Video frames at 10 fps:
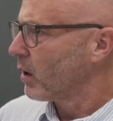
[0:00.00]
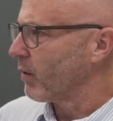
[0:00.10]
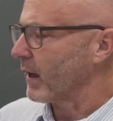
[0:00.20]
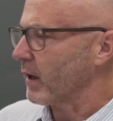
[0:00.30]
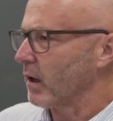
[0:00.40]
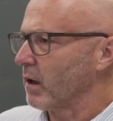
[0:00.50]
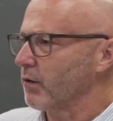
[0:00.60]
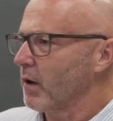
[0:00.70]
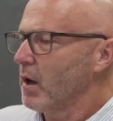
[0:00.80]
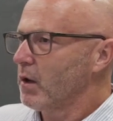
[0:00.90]
credit
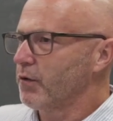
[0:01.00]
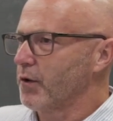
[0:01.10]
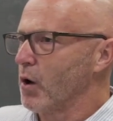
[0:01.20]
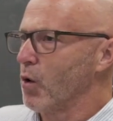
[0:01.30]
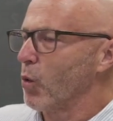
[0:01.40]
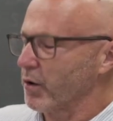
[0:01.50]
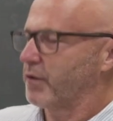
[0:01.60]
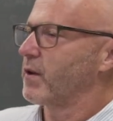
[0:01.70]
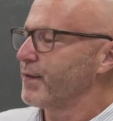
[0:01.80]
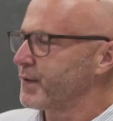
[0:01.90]
cards. So
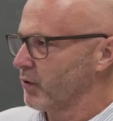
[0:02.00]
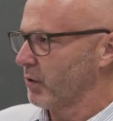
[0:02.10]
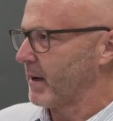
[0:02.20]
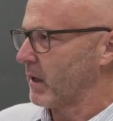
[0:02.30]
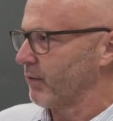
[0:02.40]
what's different about a